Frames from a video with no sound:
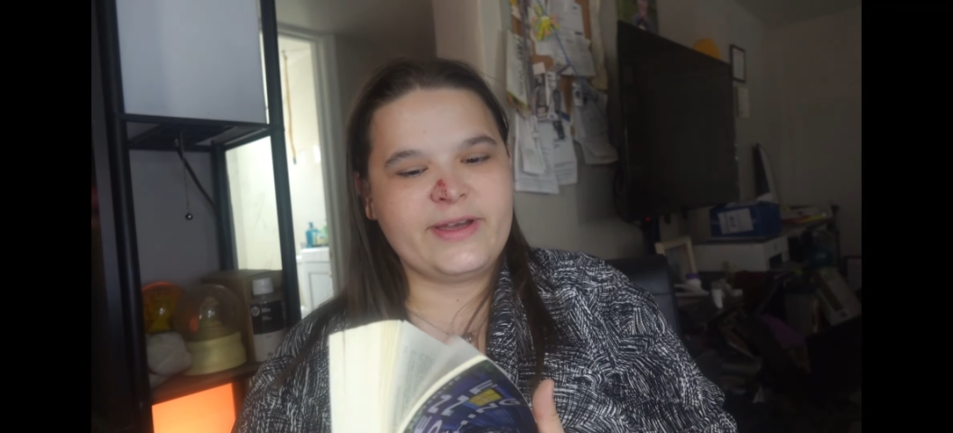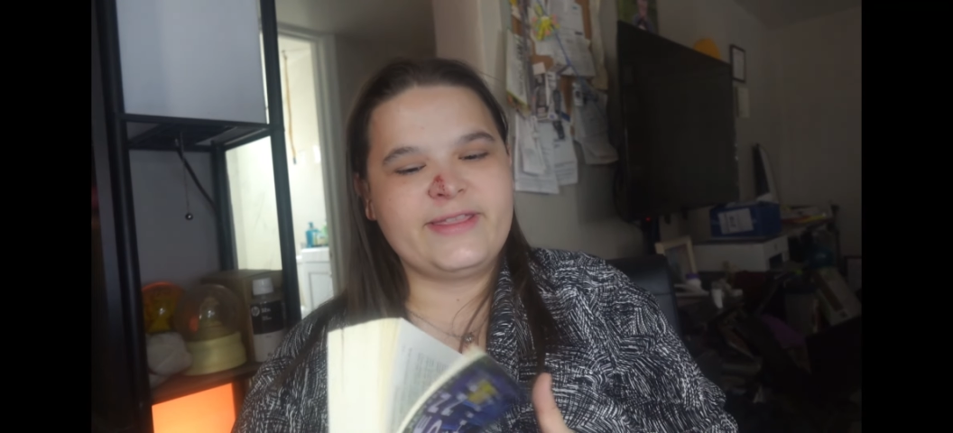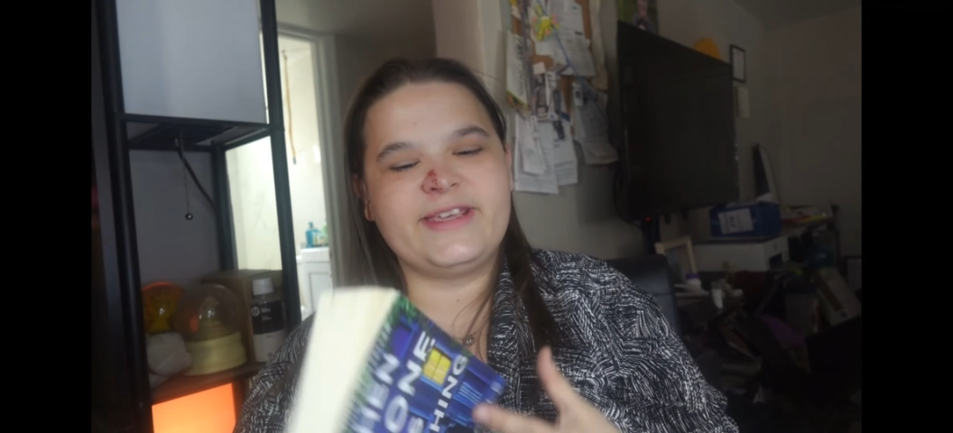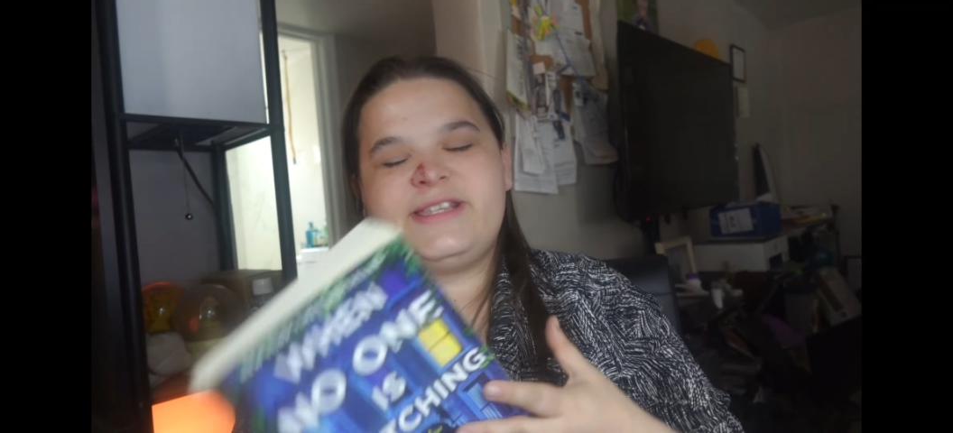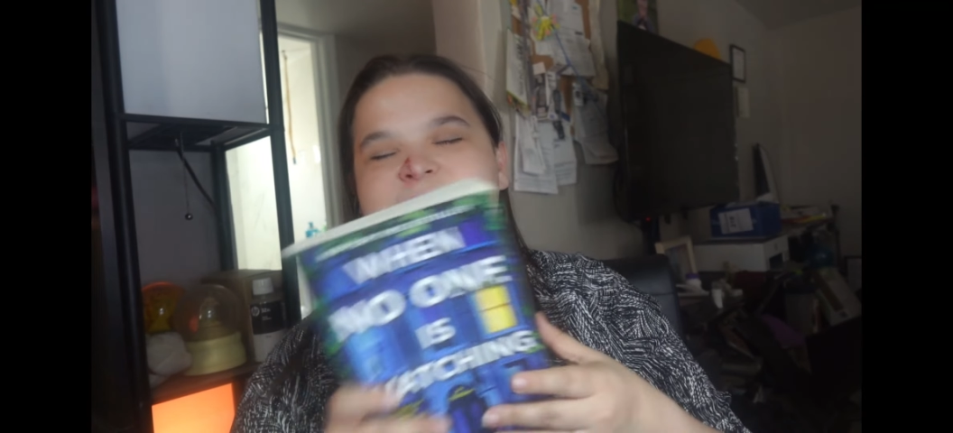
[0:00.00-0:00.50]

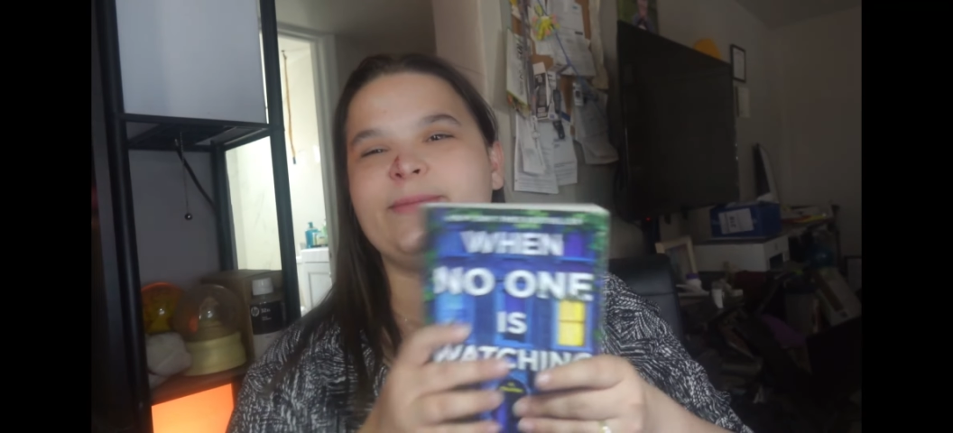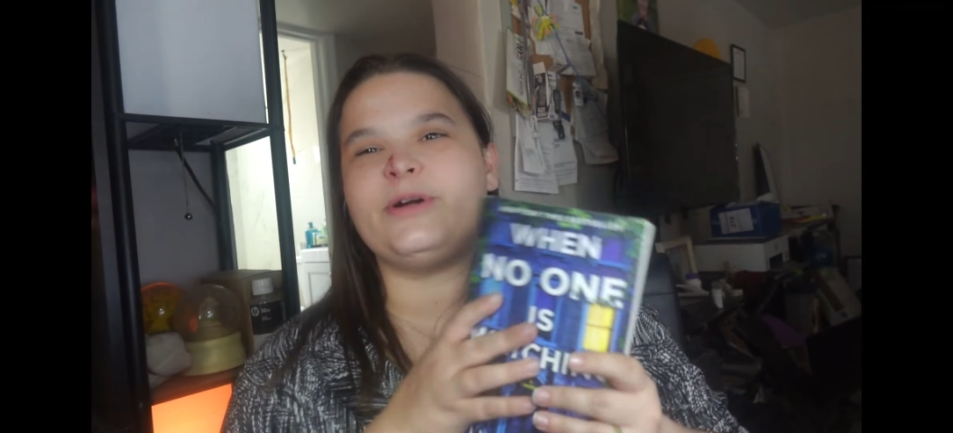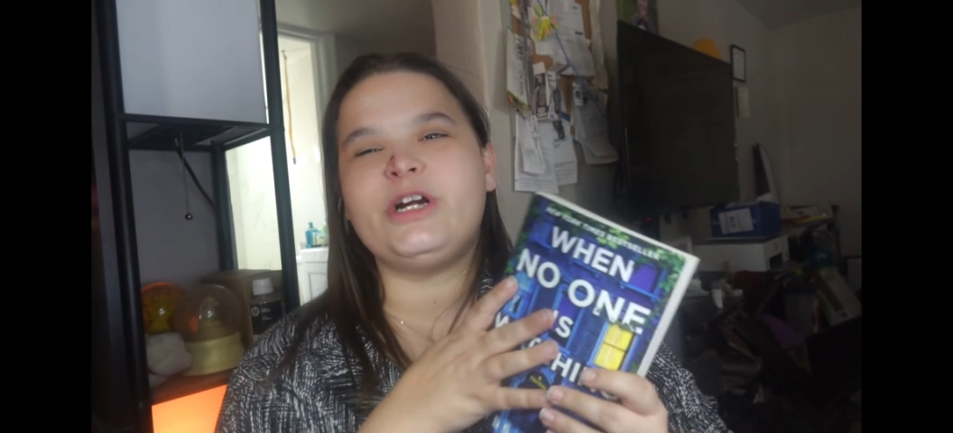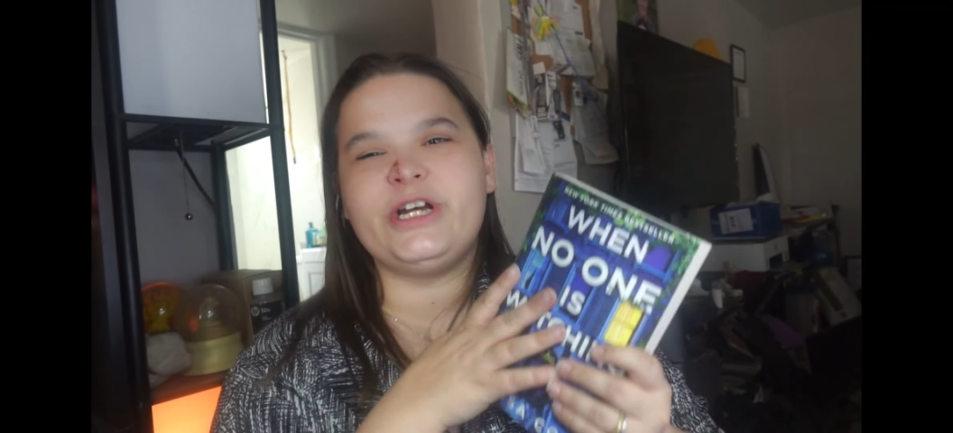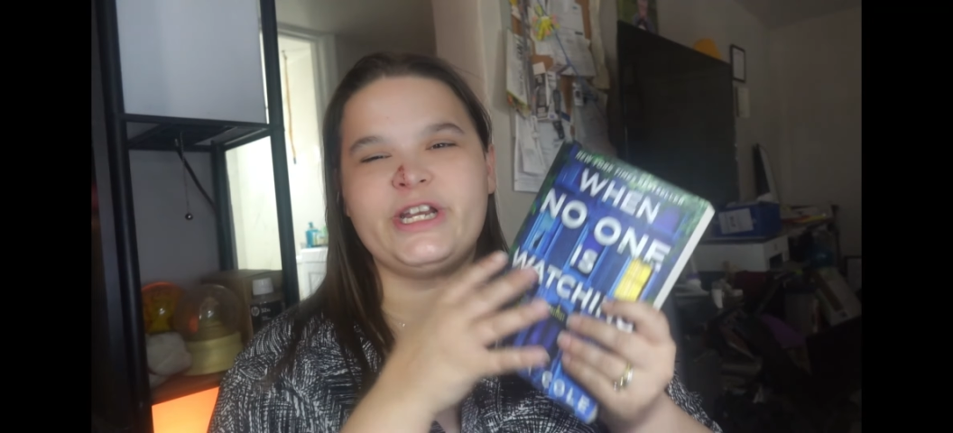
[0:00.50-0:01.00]
this
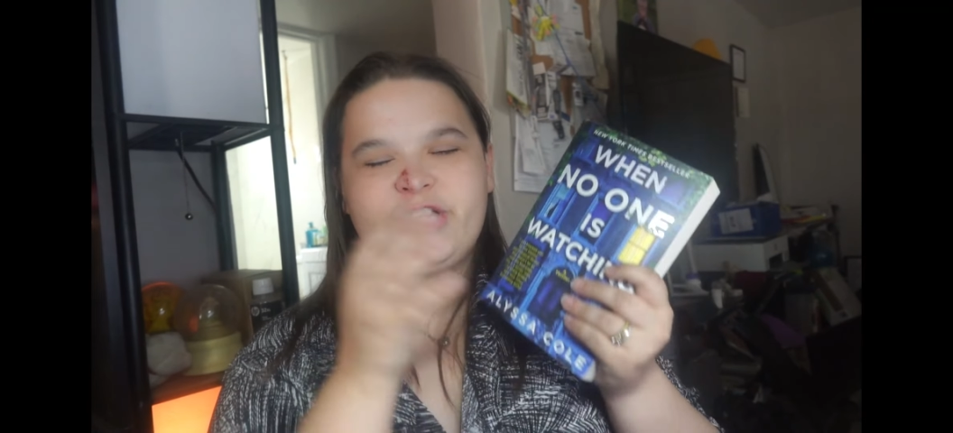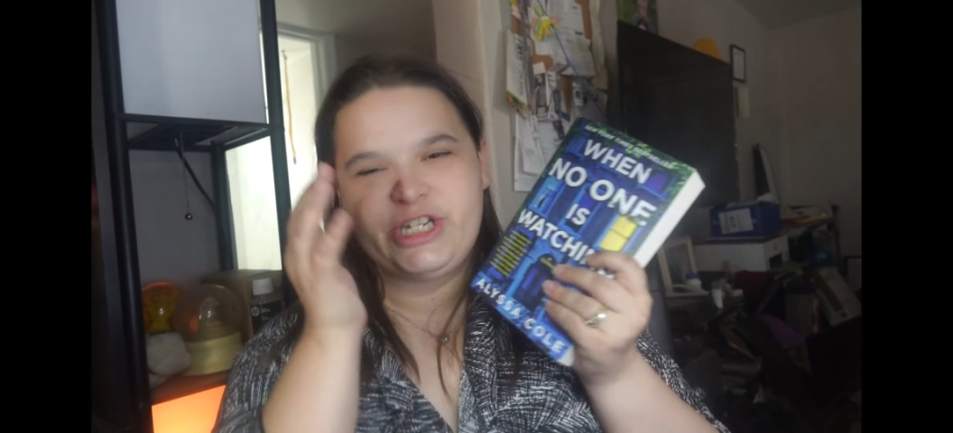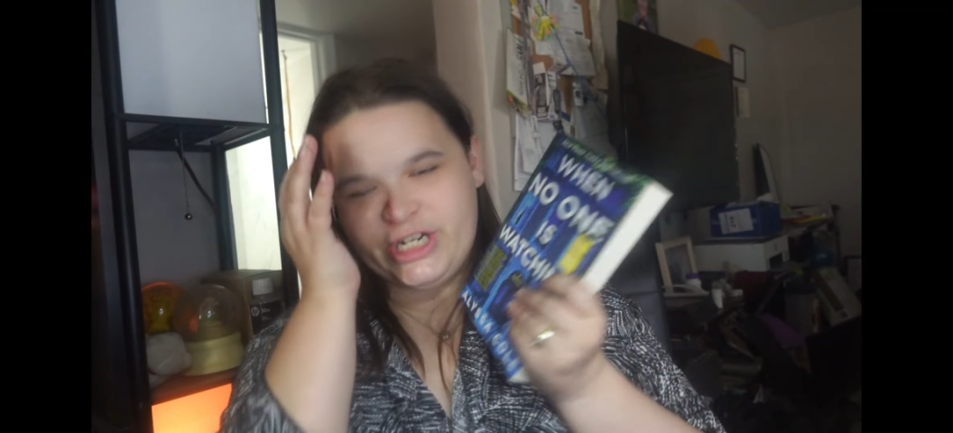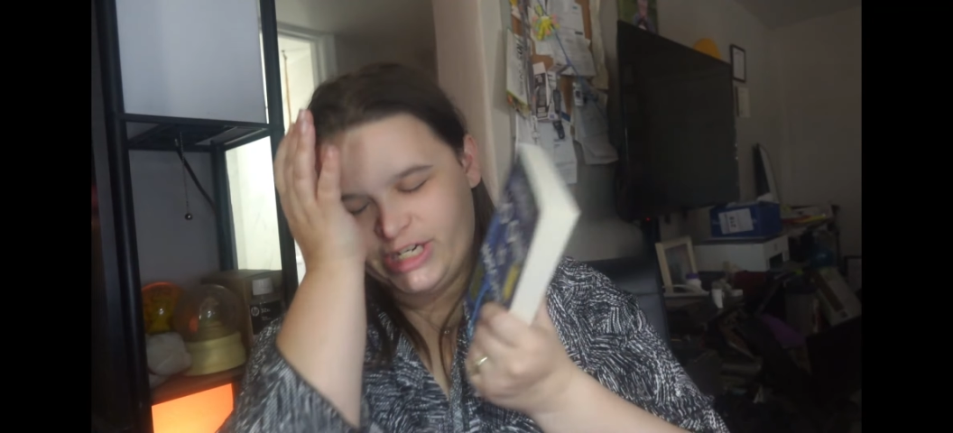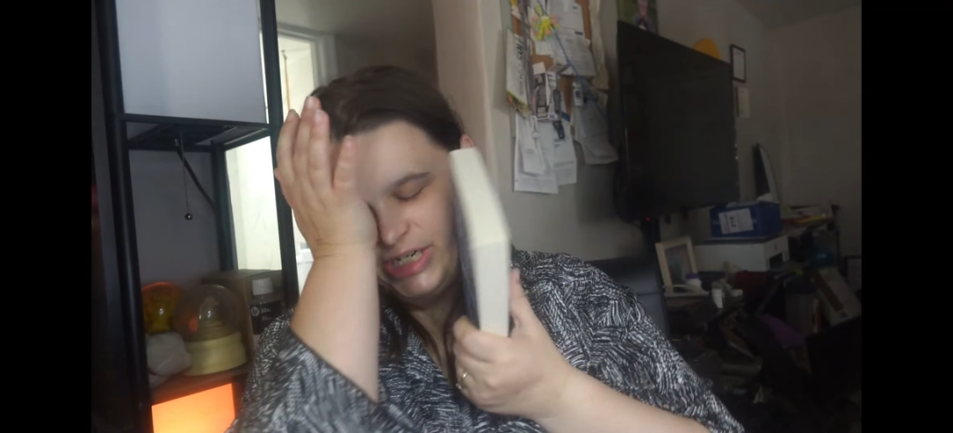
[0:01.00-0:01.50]
neighborhood is
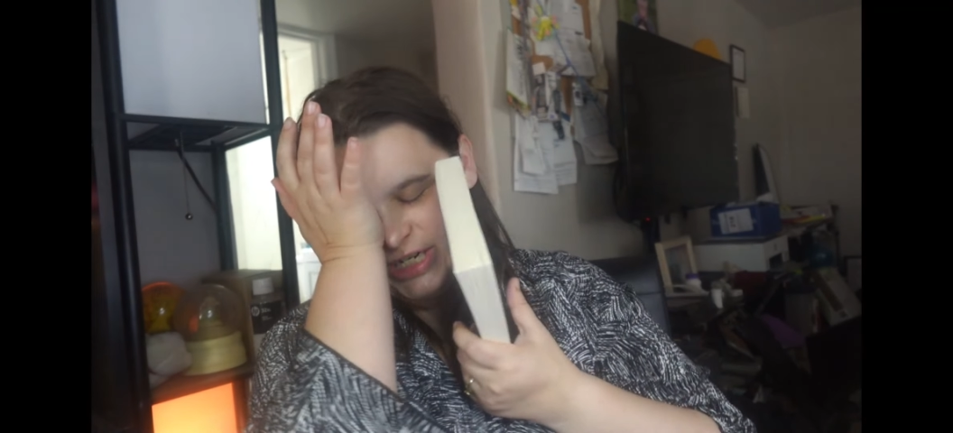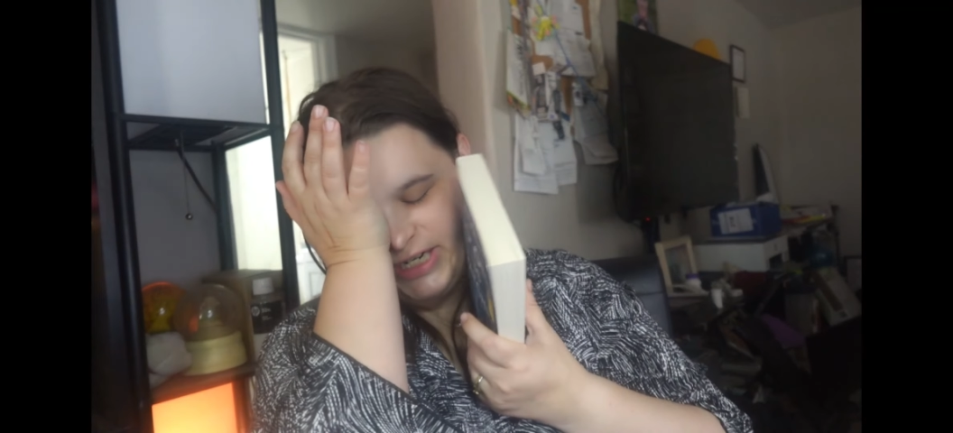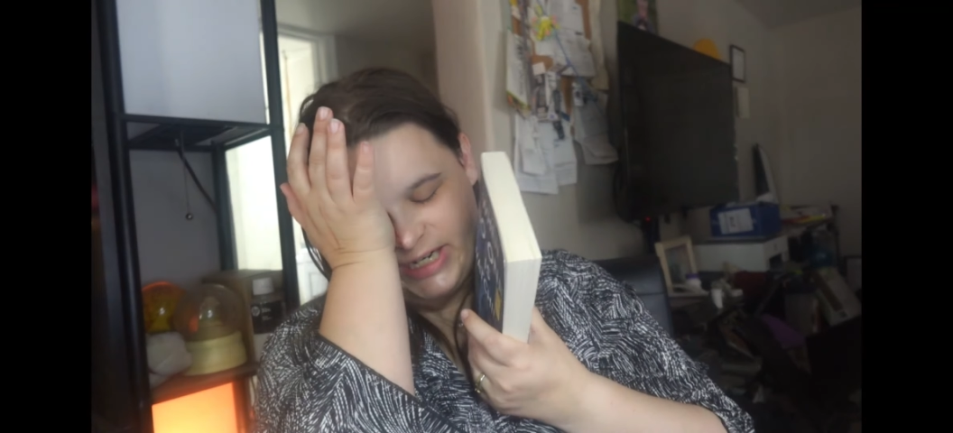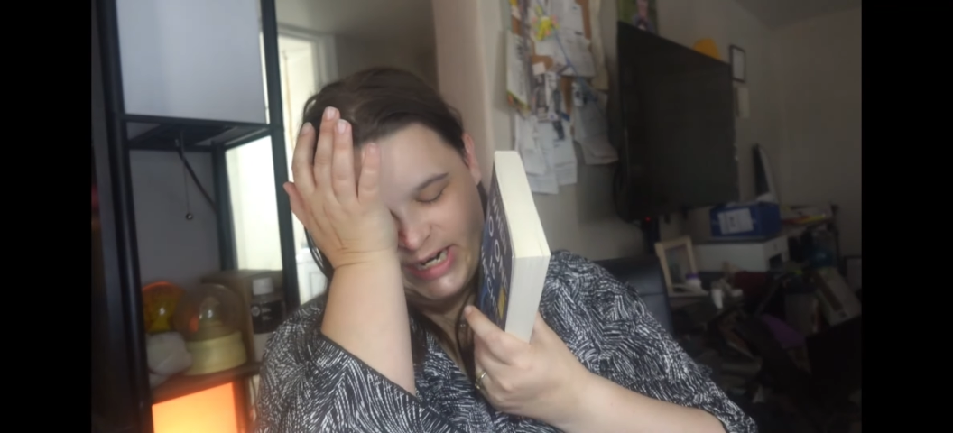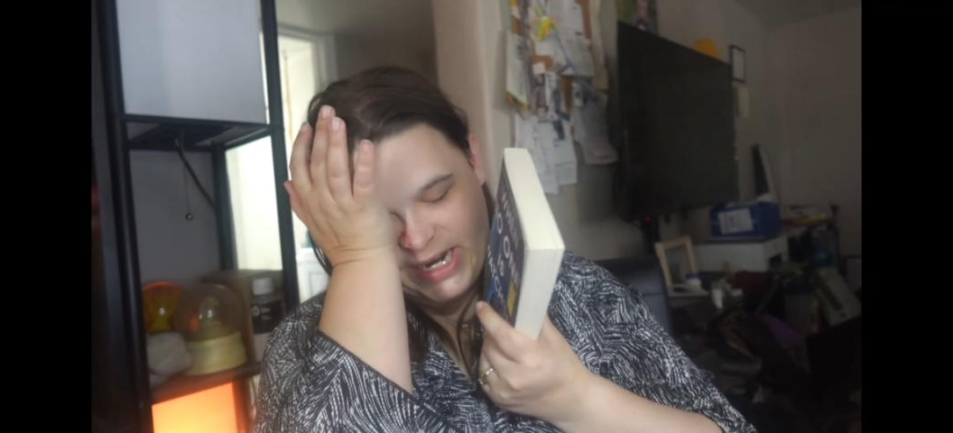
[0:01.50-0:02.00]
changing,